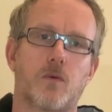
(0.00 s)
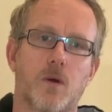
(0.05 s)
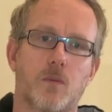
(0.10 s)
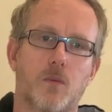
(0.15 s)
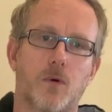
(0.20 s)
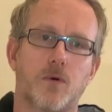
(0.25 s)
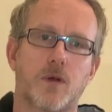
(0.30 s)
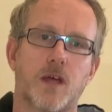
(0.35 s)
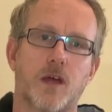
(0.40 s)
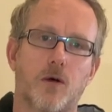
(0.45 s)
It
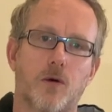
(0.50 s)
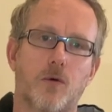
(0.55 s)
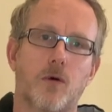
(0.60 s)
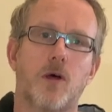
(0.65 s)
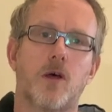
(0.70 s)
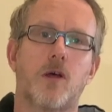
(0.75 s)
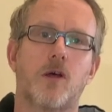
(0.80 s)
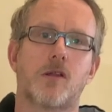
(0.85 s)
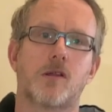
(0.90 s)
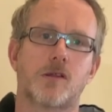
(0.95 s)
will kill
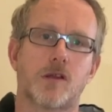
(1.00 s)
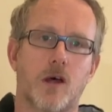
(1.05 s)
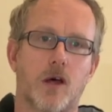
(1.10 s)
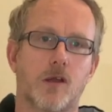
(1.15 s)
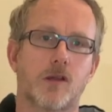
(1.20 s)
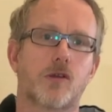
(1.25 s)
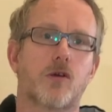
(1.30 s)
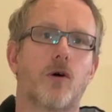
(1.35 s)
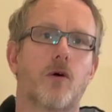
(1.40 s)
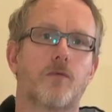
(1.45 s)

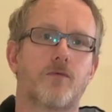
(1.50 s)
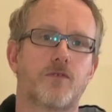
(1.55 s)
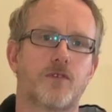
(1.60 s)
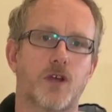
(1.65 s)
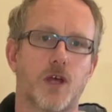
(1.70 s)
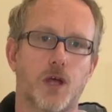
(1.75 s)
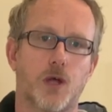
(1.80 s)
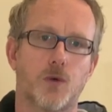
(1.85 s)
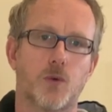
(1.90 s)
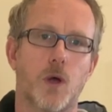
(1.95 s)

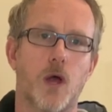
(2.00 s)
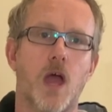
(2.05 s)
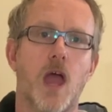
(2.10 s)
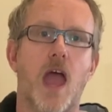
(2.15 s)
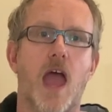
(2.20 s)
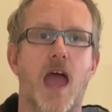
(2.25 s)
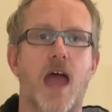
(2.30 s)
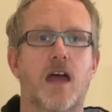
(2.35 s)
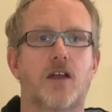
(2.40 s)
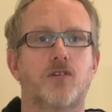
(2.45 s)
SARS-CoV-2
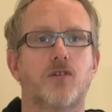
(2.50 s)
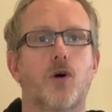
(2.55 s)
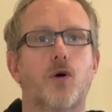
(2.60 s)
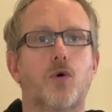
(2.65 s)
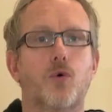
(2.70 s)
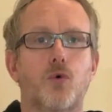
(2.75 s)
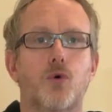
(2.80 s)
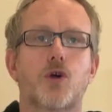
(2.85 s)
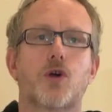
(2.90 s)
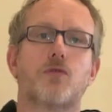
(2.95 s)
and
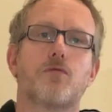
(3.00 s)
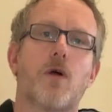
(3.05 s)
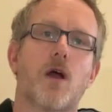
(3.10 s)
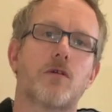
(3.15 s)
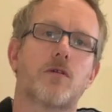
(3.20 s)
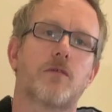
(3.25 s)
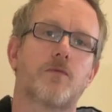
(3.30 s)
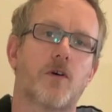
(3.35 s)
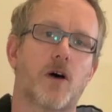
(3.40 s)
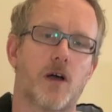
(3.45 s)
all
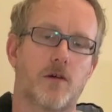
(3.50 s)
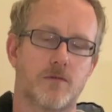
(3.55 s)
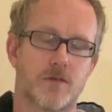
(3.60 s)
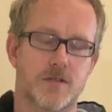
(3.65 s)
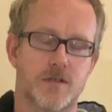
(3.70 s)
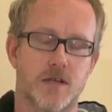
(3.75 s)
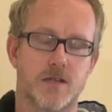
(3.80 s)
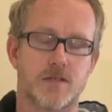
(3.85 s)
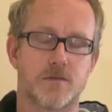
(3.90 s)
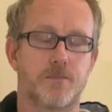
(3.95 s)

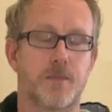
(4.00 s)
coronaviruses.